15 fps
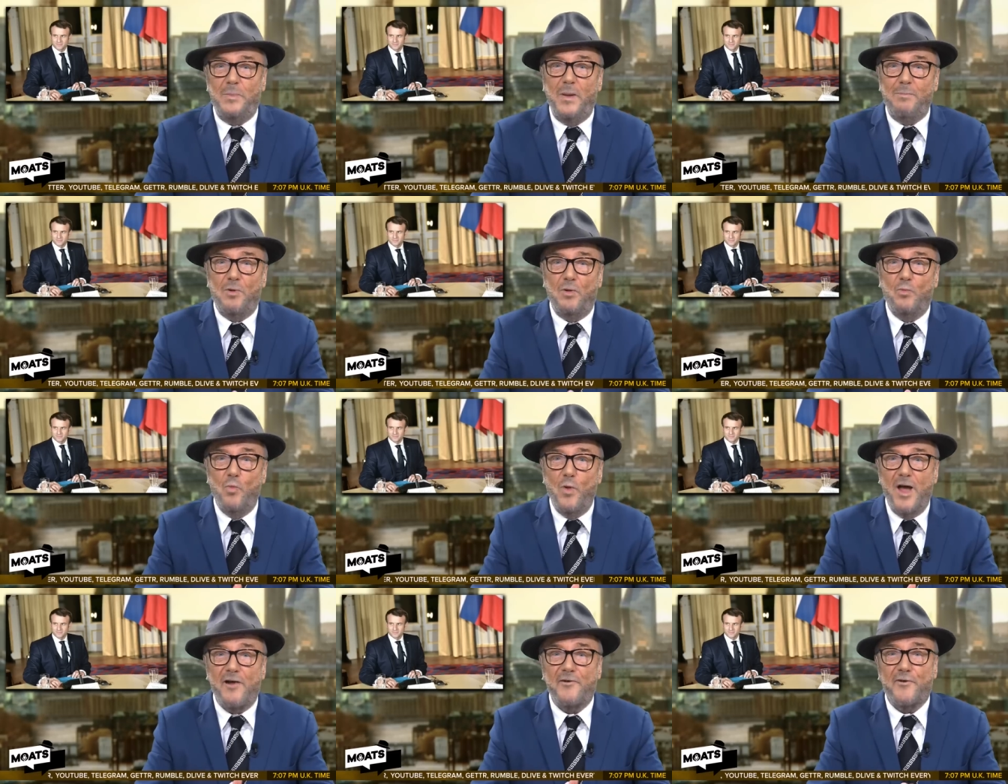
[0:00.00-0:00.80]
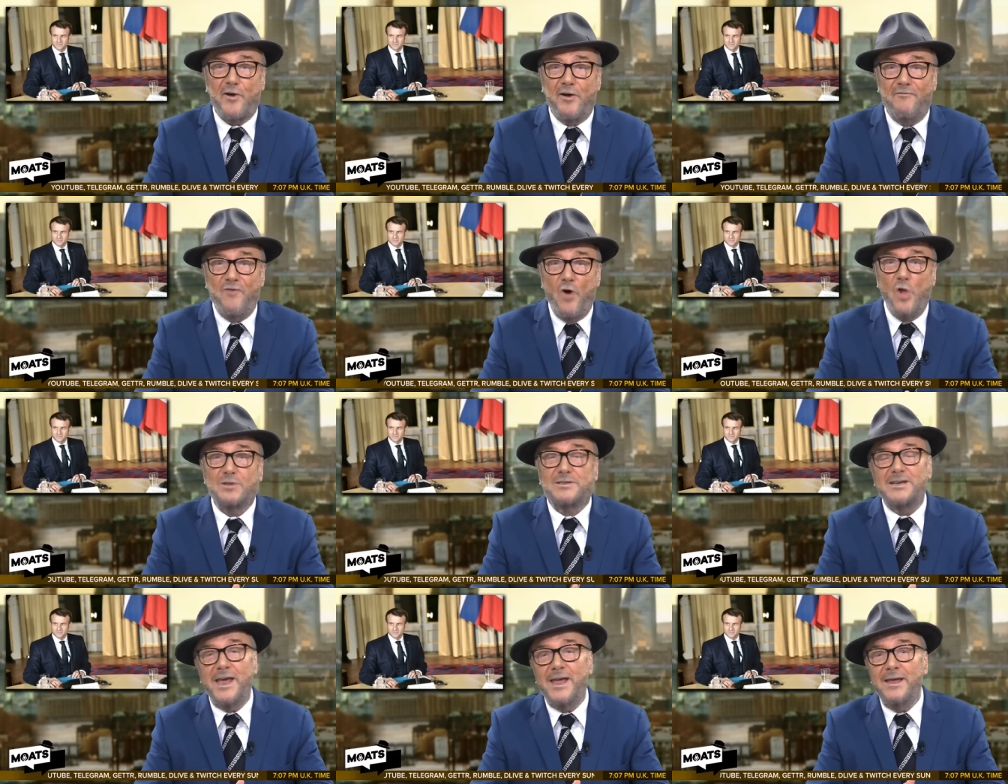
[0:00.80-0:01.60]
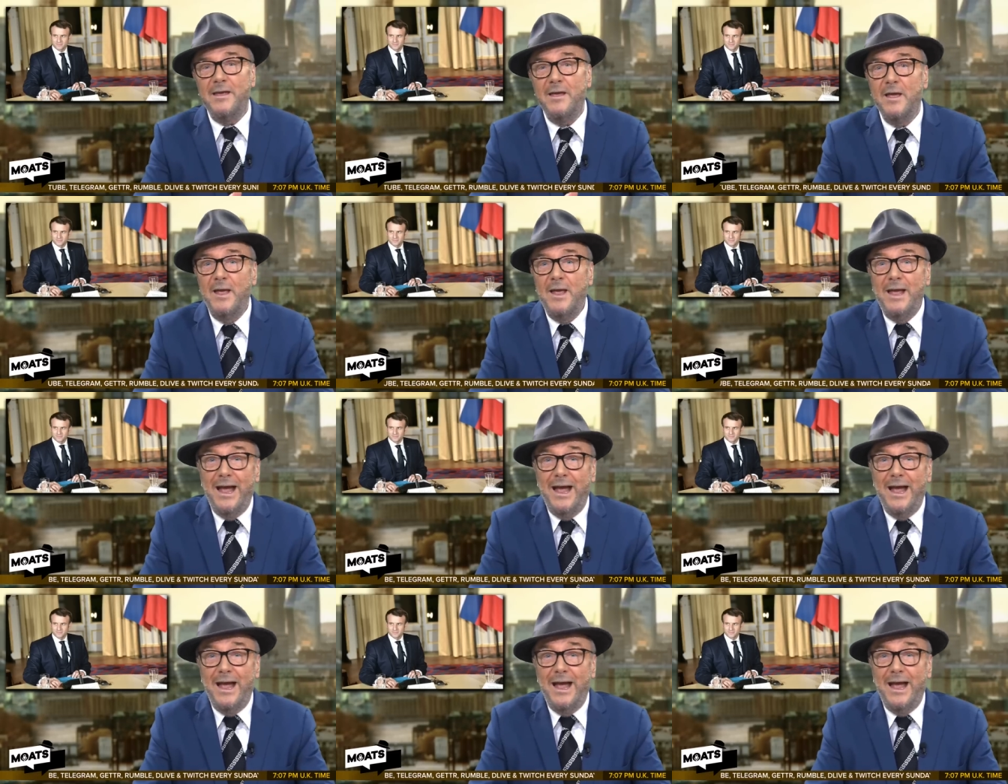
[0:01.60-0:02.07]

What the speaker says: people were revolting,